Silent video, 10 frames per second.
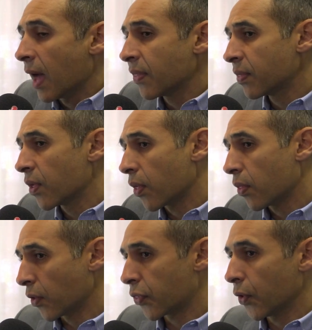And then
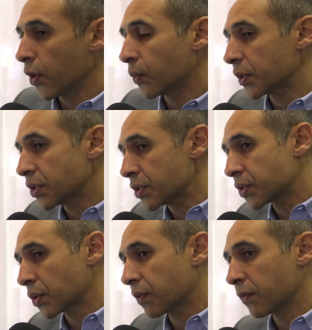the third, which is
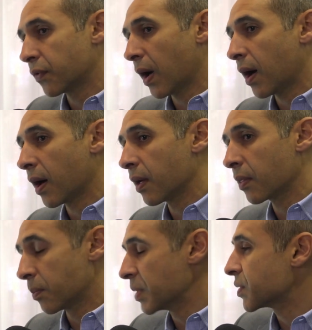sort of
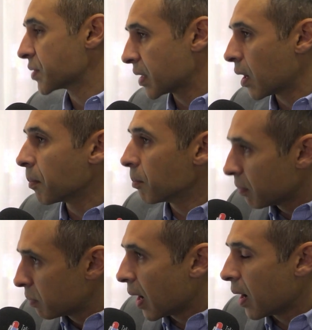the business that I'm
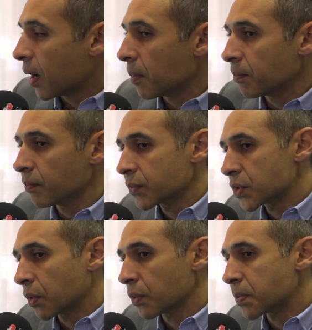
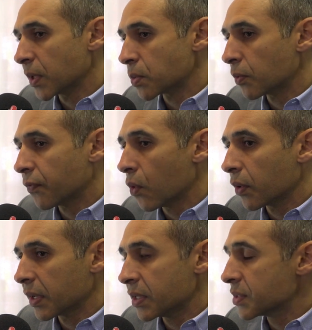sort of responsible
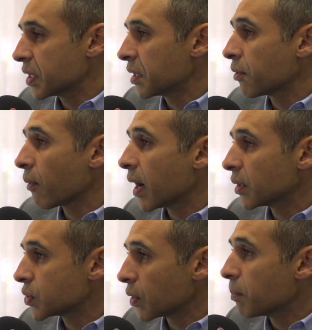for, is in and
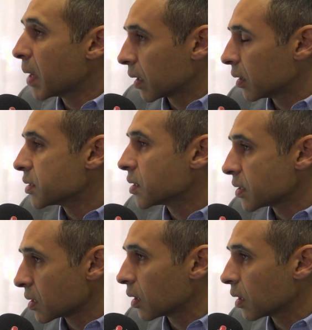around sort of medical insights.